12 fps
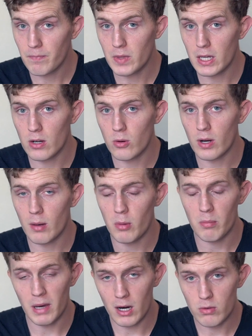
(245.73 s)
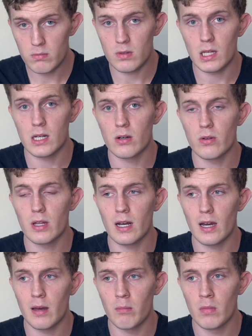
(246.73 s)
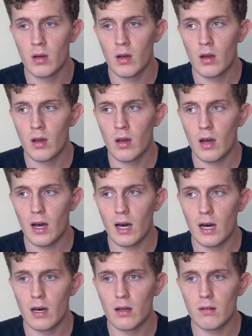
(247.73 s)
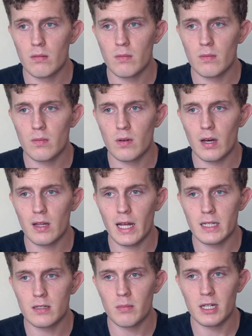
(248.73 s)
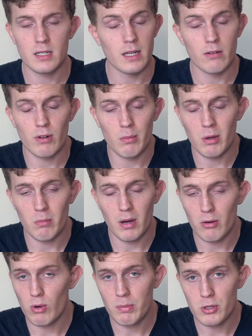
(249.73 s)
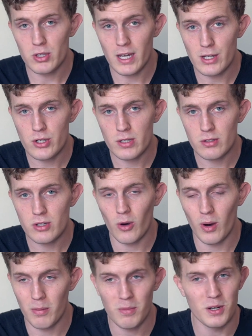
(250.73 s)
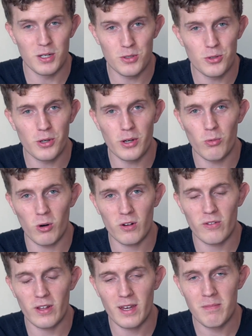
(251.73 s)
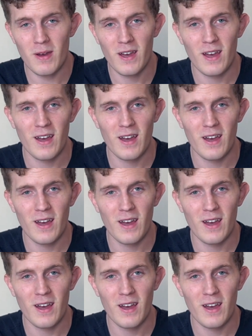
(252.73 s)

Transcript: They know what I'm about. They know that I like to maintain my reputation, so I'm gonna do good work for them.